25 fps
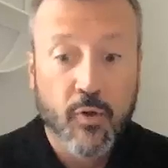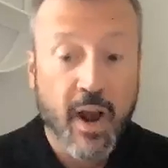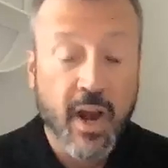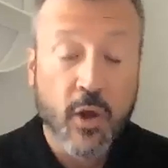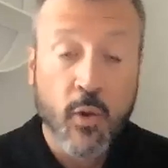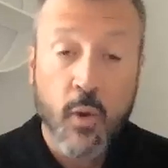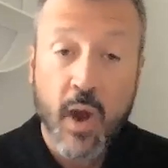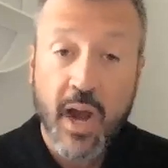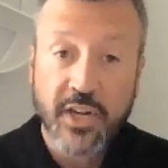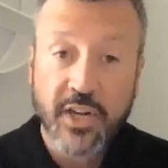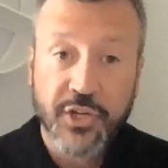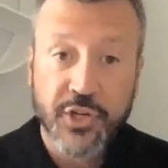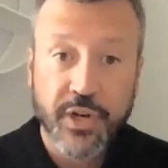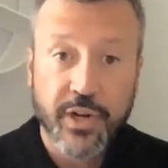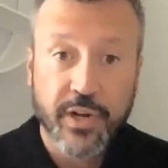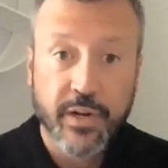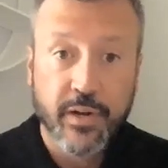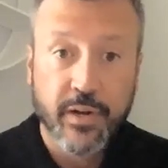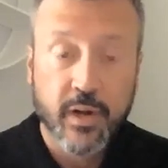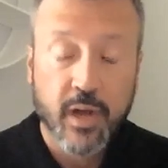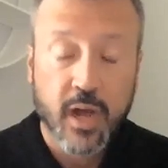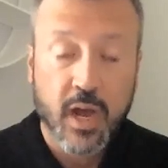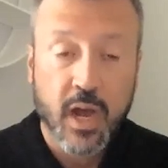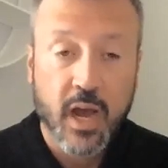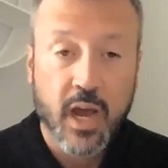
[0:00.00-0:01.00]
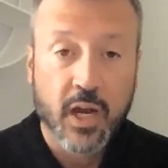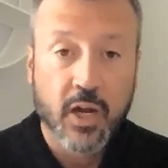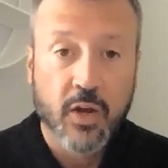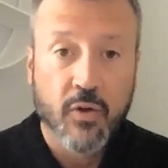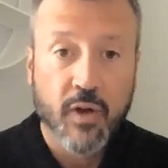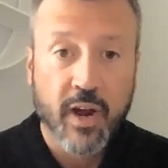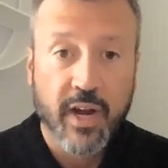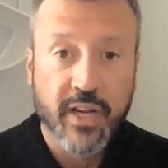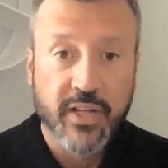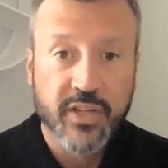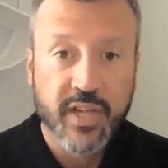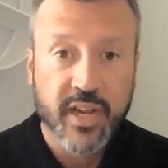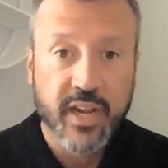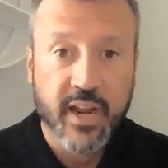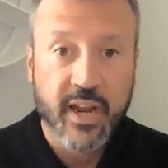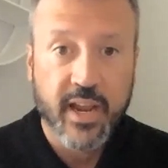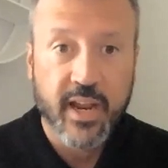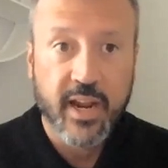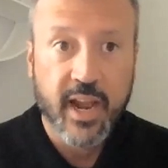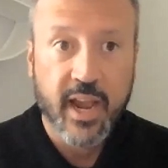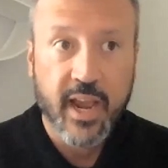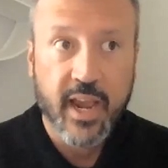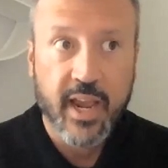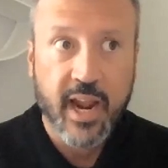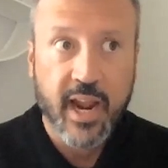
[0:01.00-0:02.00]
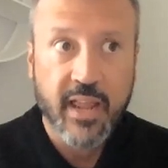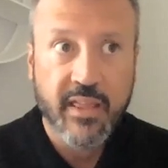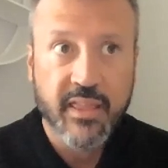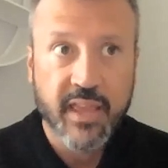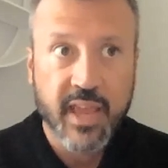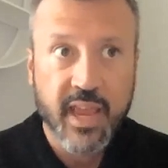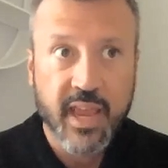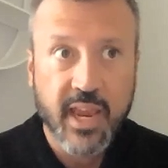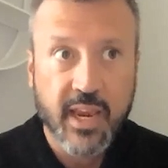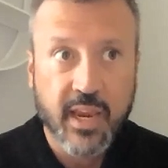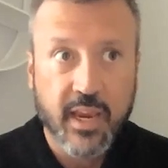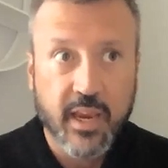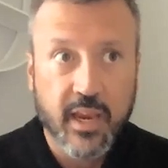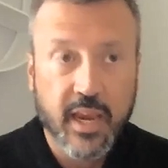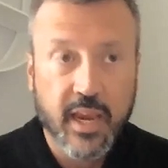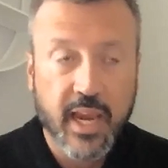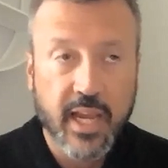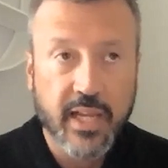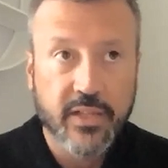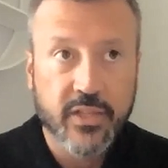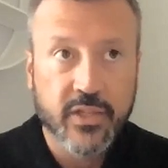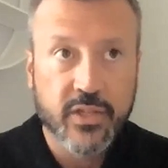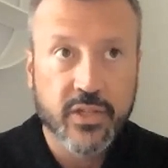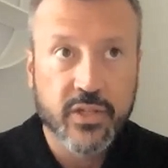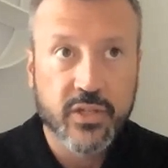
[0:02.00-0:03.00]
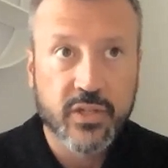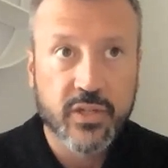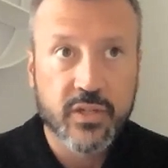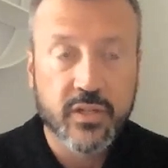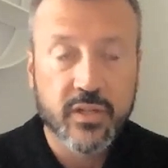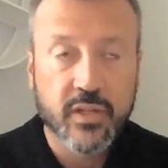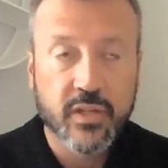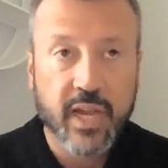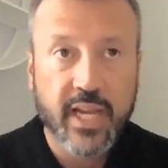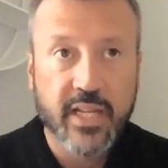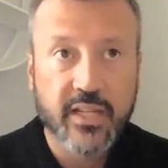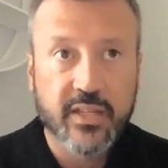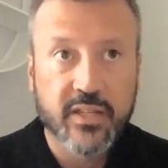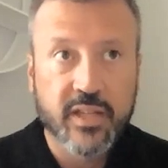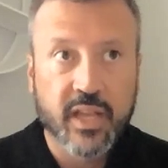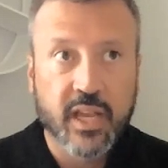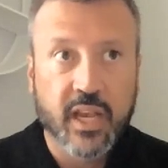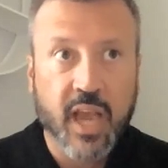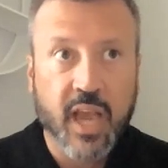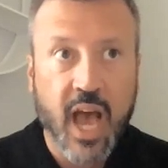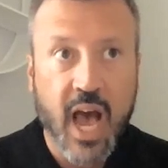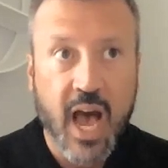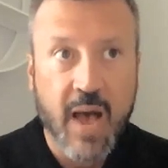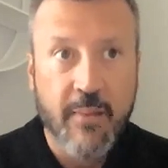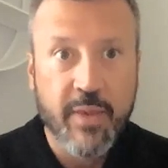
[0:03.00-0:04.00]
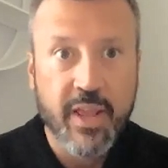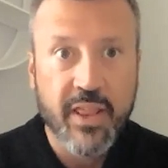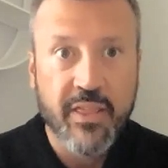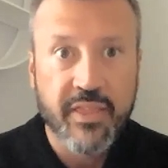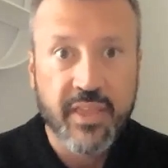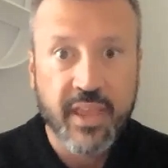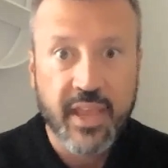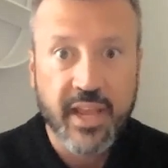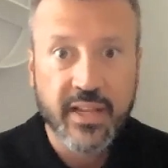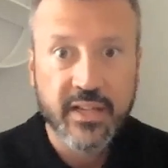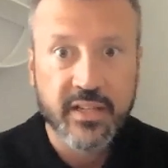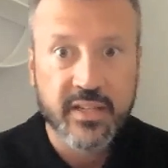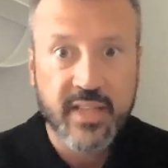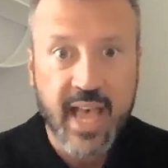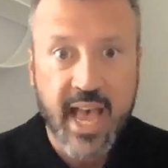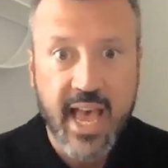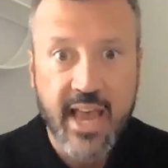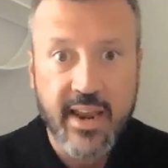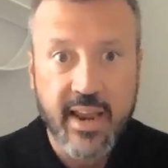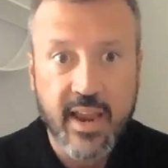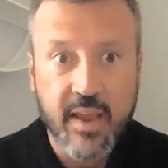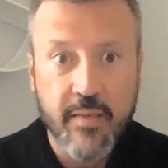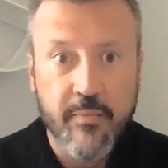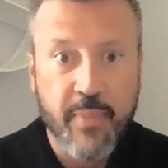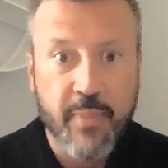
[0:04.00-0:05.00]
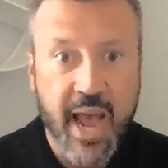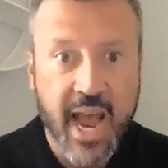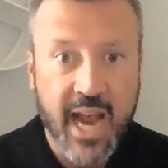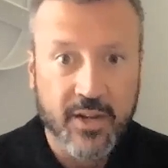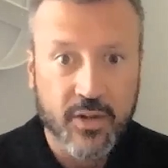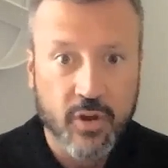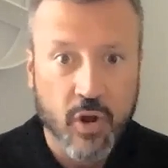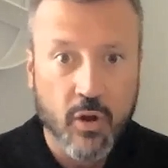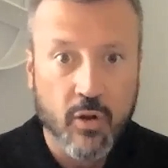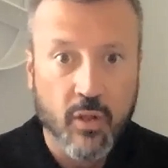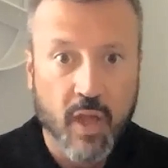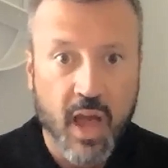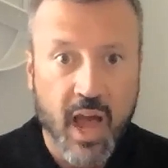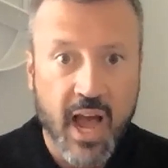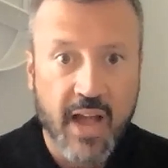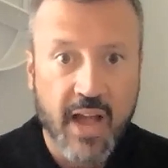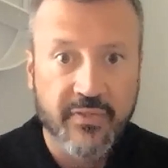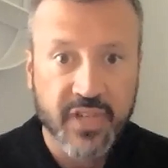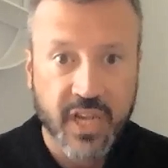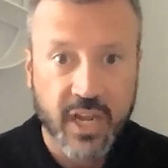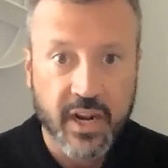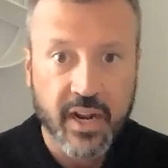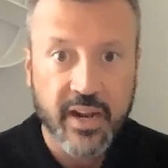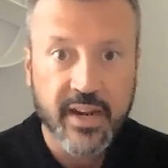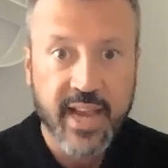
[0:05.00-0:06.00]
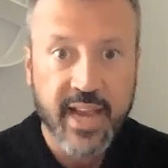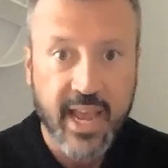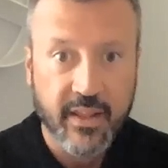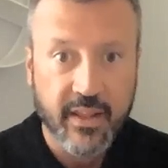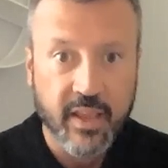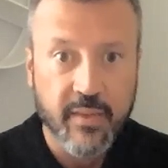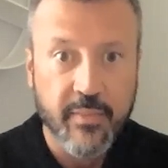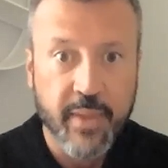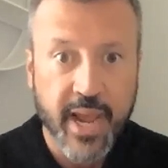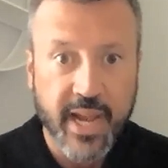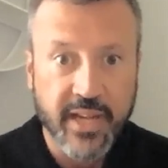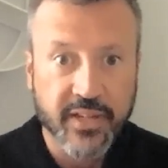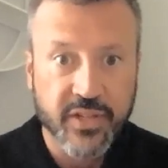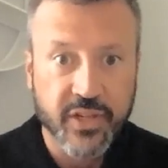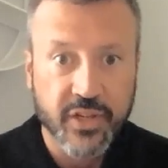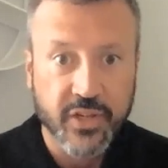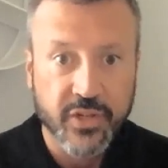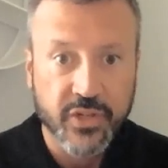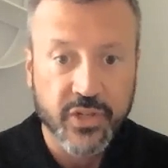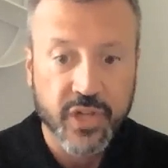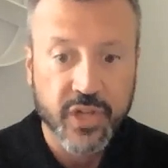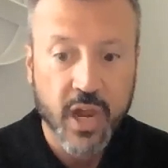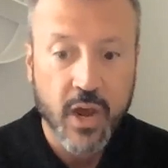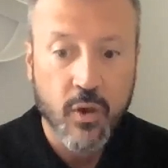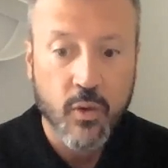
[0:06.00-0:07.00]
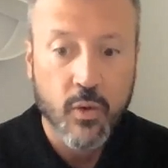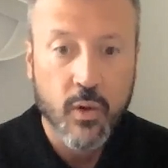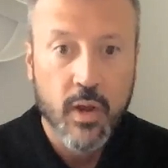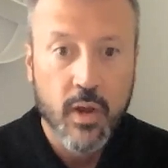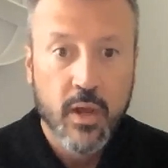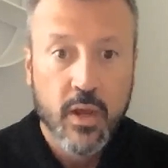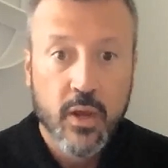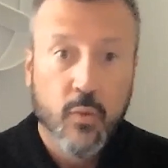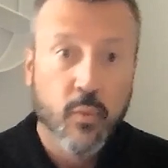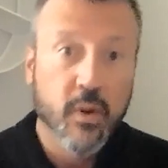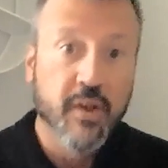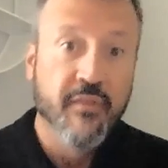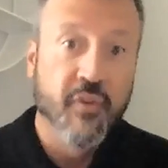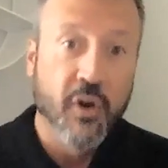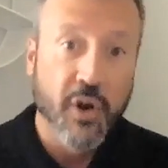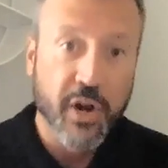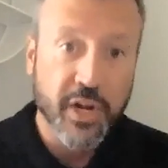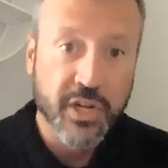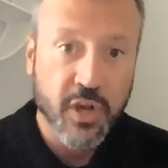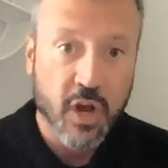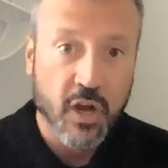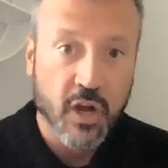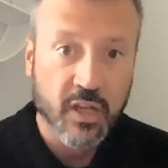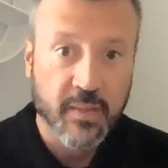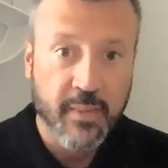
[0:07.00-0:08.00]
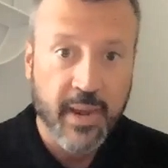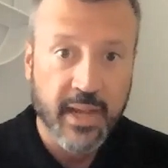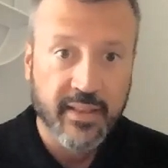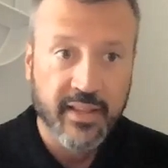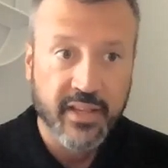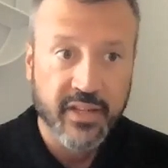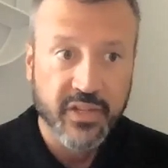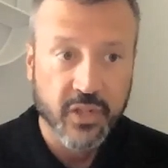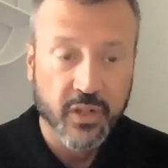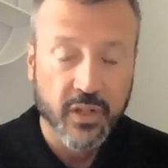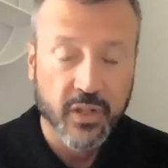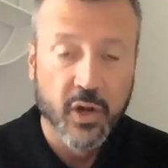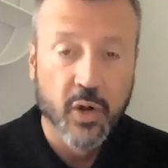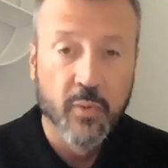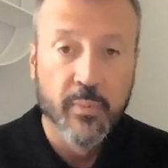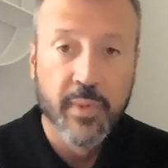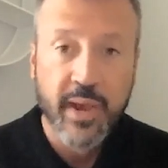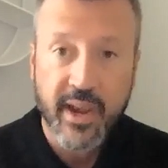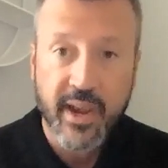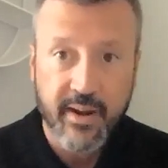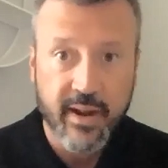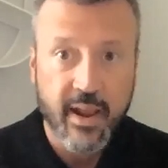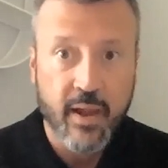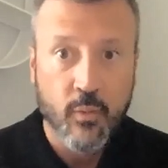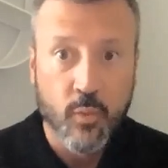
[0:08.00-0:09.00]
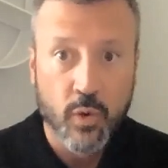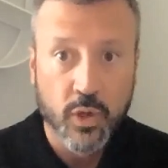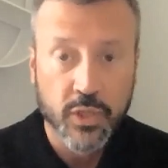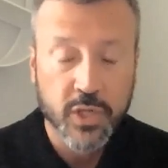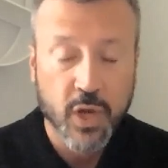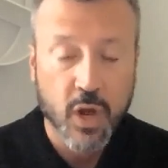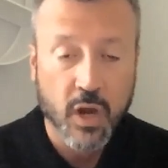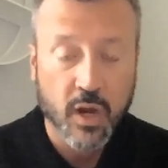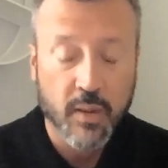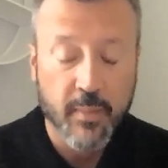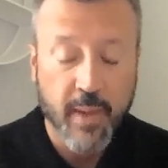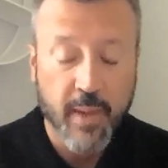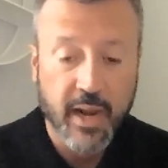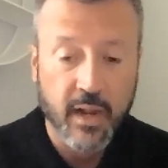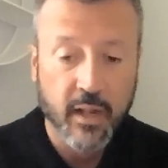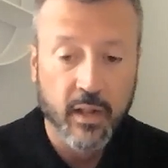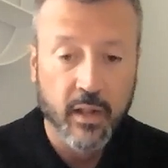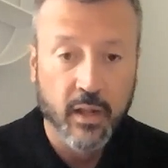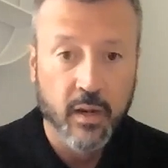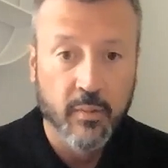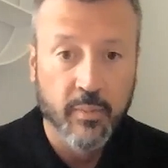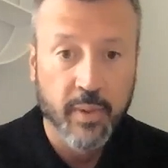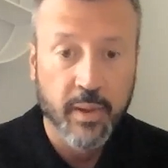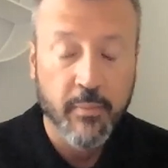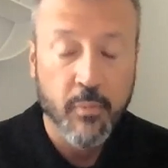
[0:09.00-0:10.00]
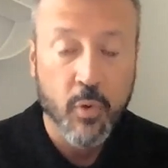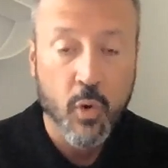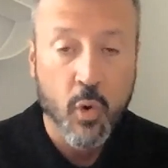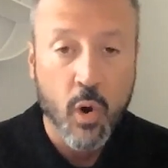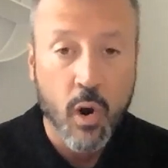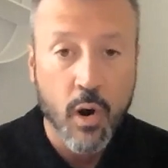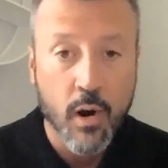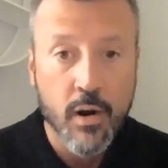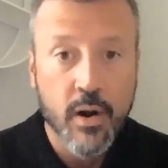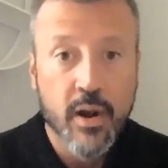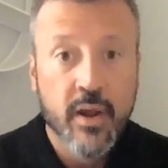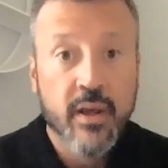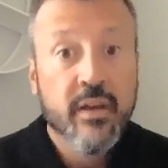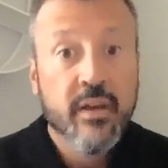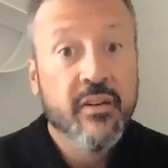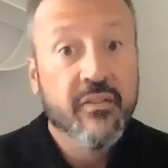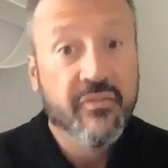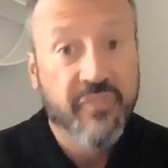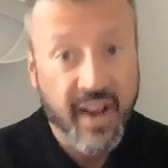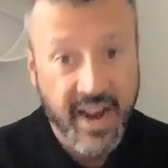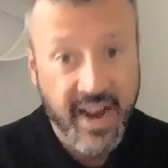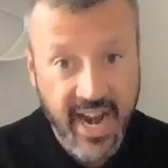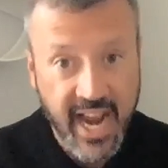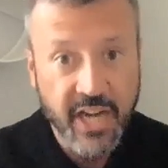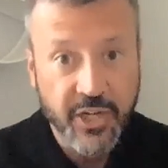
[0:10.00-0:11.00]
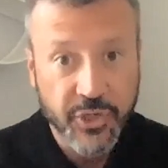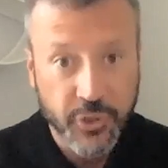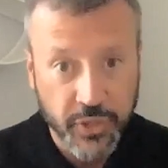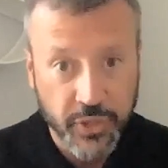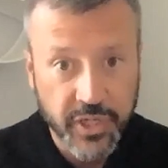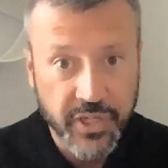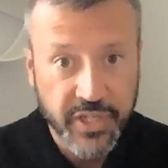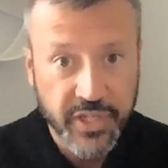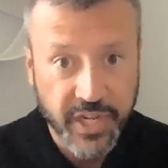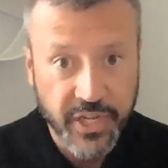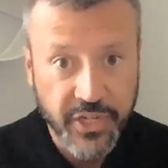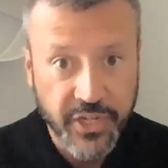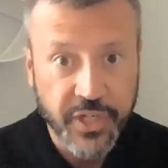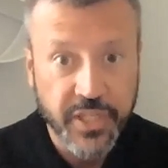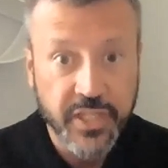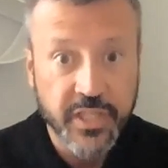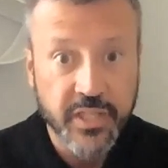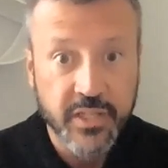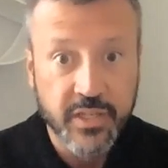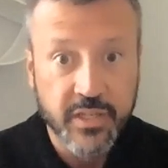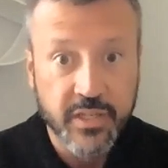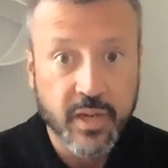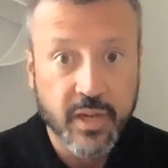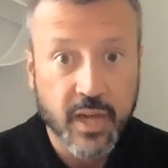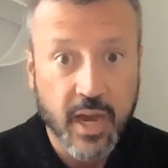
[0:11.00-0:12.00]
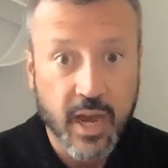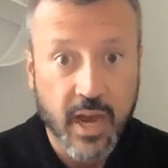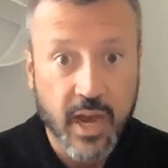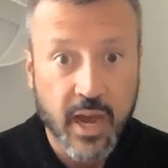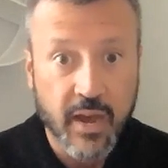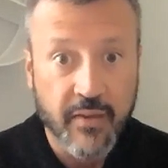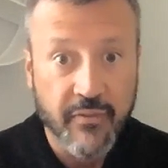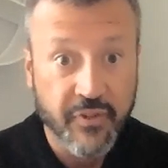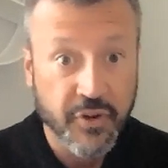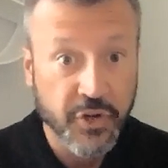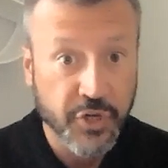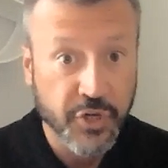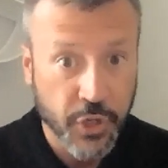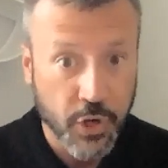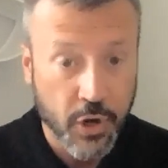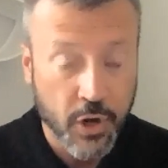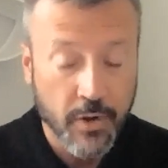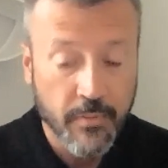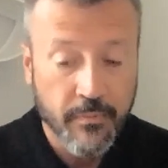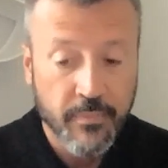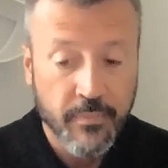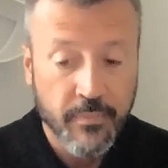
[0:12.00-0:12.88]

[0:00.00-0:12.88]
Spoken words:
question, Chris. And I think it's the common things that impact our lives on a daily basis. So we've already talked about this a little bit, and we'll talk about it a little bit more. Financial decisions, for sure.